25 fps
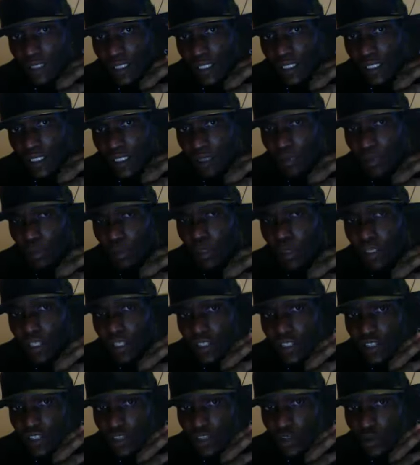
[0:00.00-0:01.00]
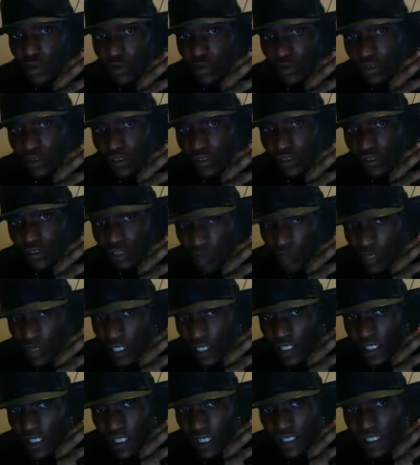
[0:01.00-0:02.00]
the book is huge,
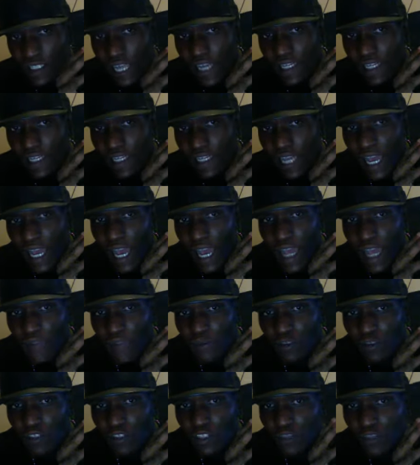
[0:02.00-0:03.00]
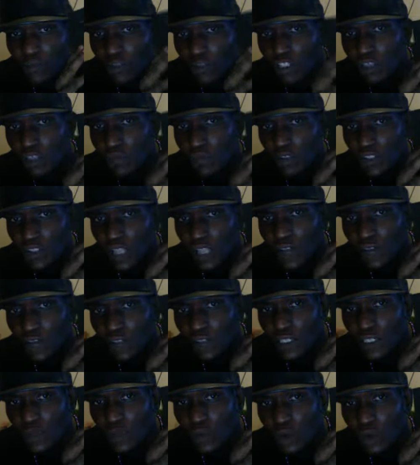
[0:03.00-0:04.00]
$26.99, which is it's most
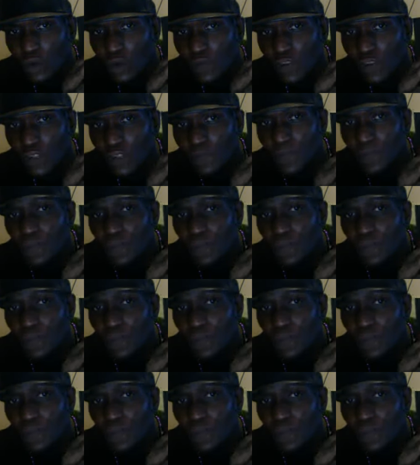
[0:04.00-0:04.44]
definitely worth it.